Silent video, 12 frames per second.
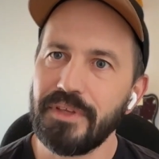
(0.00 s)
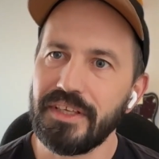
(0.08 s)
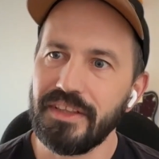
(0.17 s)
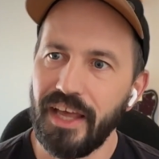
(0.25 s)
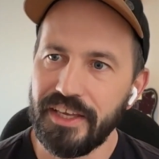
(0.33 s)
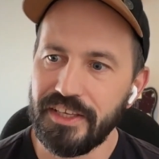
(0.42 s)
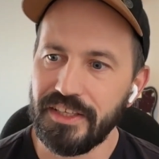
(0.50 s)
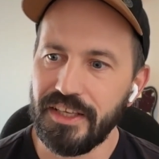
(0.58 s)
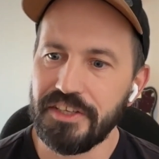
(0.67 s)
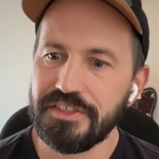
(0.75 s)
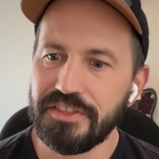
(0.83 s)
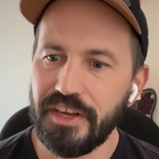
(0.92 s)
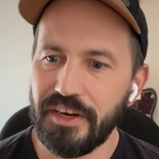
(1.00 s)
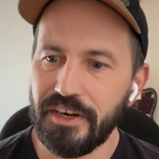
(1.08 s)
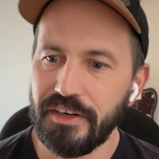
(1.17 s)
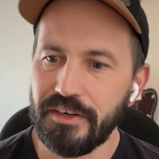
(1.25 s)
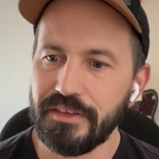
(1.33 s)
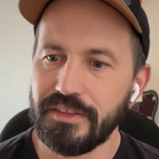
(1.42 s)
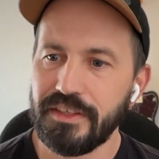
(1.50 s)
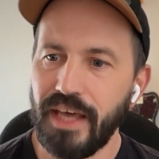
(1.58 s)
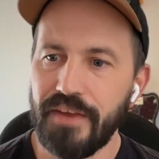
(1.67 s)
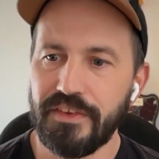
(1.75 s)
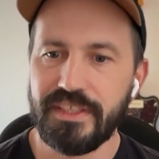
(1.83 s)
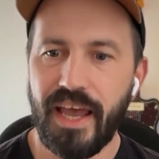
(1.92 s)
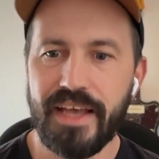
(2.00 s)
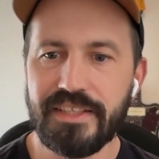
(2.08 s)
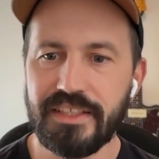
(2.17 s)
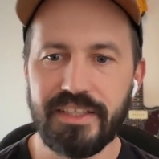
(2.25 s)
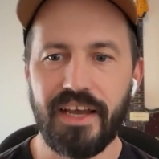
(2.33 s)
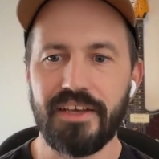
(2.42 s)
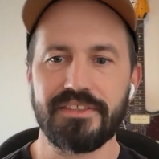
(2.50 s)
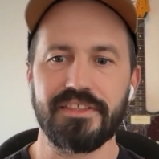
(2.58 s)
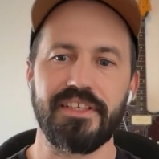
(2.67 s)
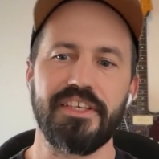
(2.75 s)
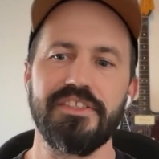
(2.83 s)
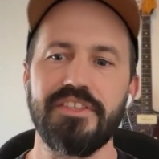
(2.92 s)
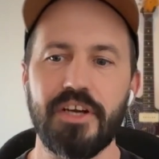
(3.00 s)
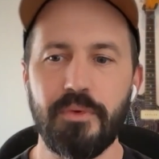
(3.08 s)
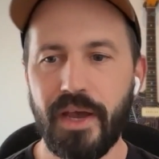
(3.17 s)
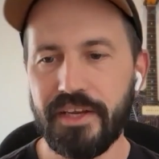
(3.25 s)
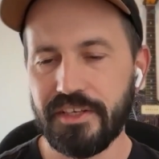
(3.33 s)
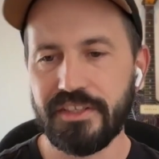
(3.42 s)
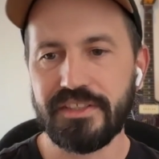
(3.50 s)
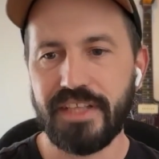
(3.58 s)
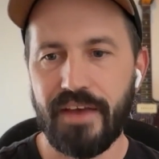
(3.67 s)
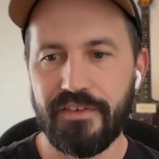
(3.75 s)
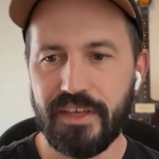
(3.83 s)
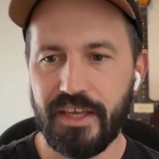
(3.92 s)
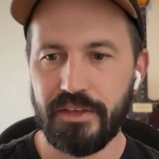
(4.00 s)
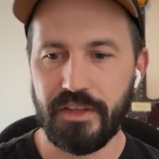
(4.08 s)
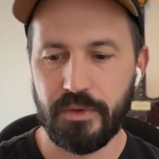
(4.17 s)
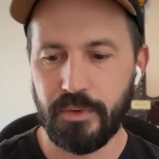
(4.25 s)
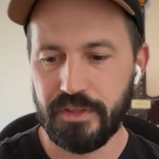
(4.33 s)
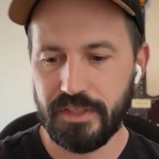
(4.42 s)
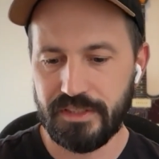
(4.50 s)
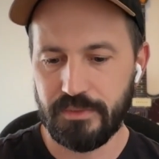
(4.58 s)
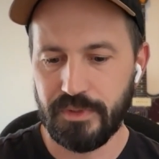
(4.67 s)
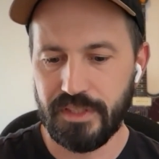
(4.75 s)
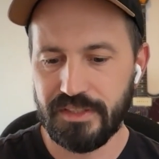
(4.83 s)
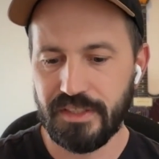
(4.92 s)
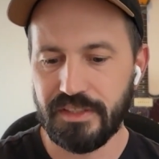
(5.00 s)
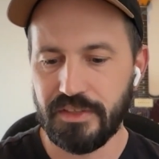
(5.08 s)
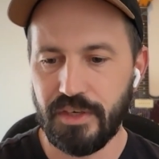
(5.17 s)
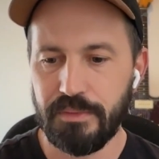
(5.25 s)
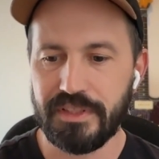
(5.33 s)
like, is there kind of a task analysis? Like, is there a way to just navigate, like when these disagreements